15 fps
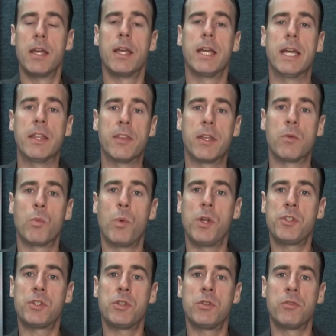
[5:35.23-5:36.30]
then
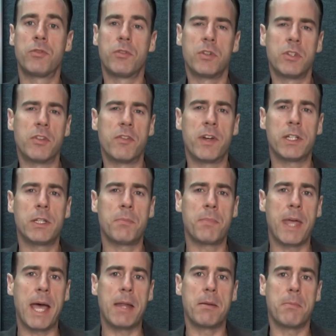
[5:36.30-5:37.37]
once you've developed
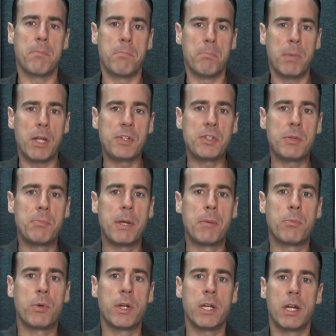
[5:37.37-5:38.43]
that muscle
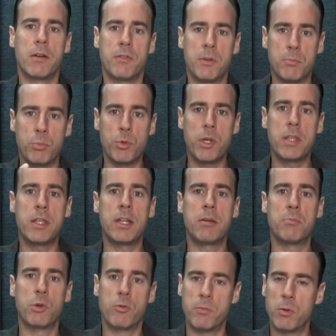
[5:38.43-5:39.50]
memory of the breathing and
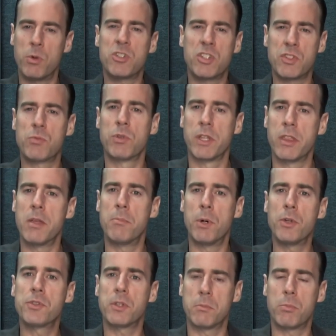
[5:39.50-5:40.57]
movement, which is really the
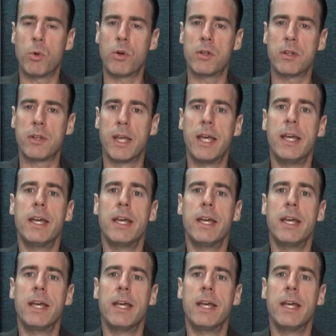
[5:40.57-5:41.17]
most important,